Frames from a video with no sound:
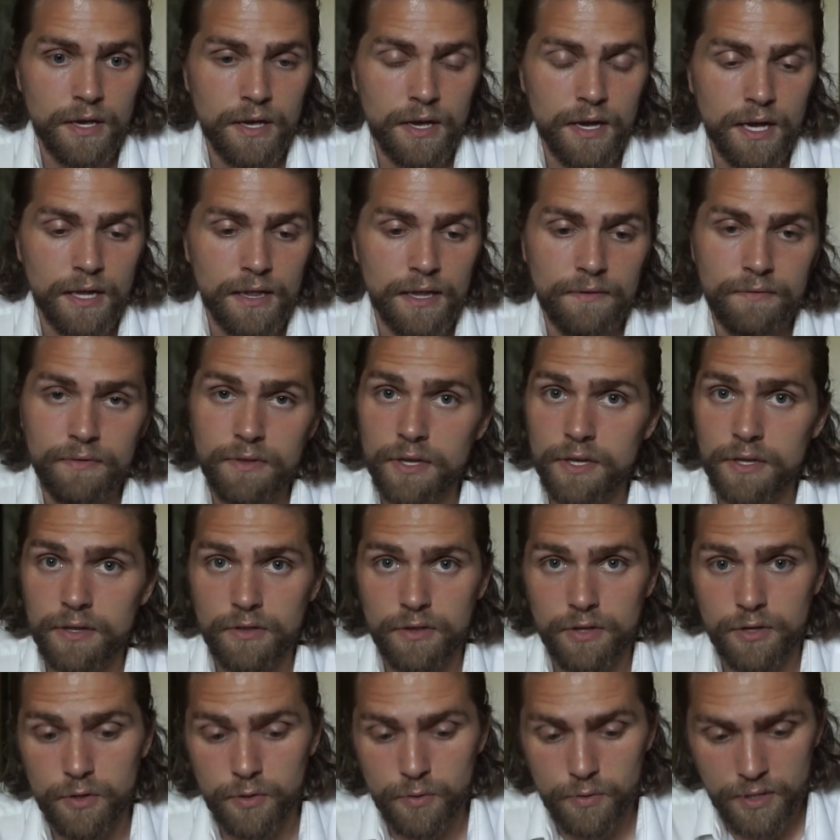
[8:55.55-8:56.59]
I love
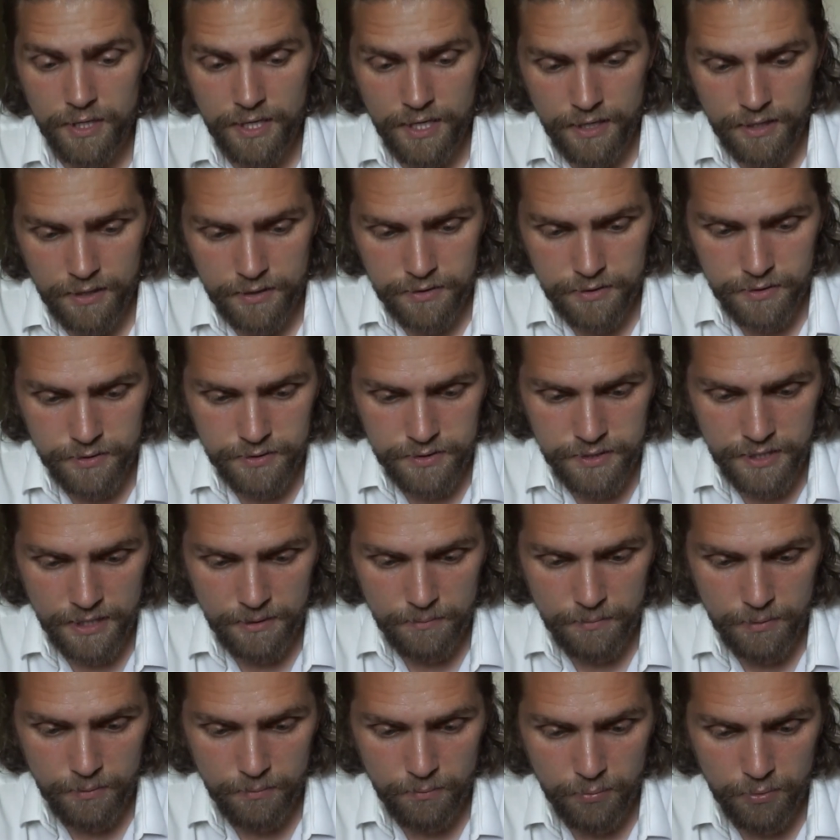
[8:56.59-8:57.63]
the new characters that
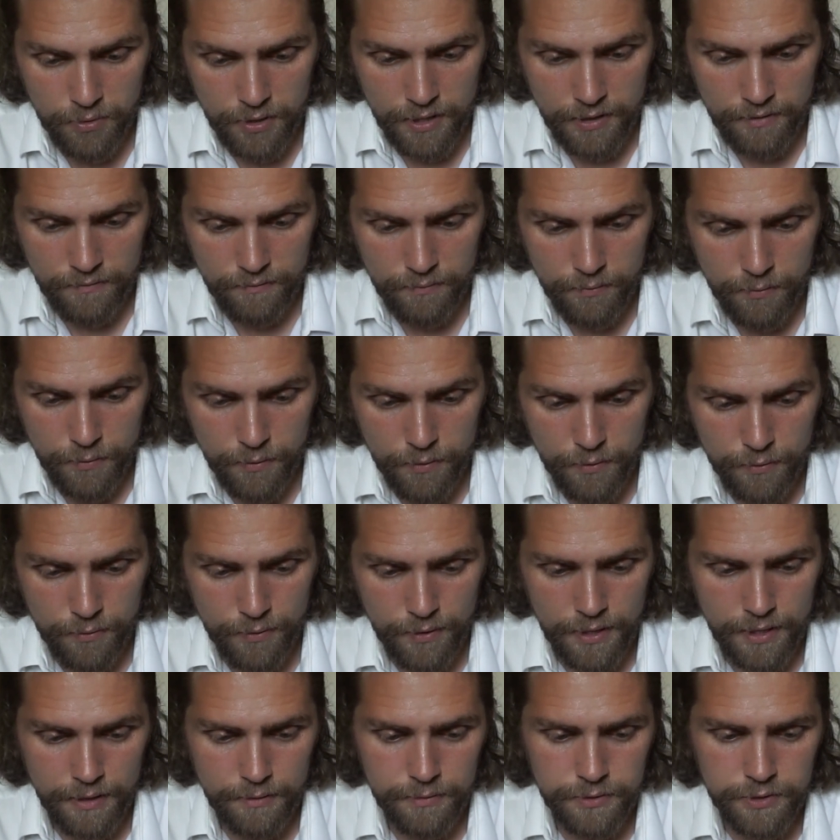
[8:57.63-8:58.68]
have been brought forth,
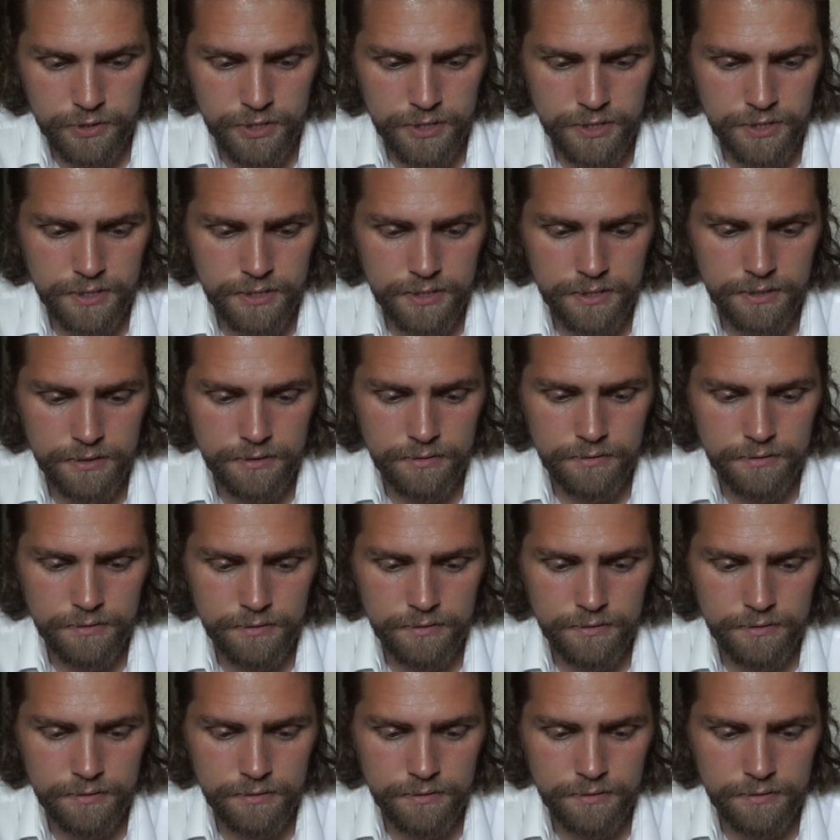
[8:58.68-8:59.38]
and it was just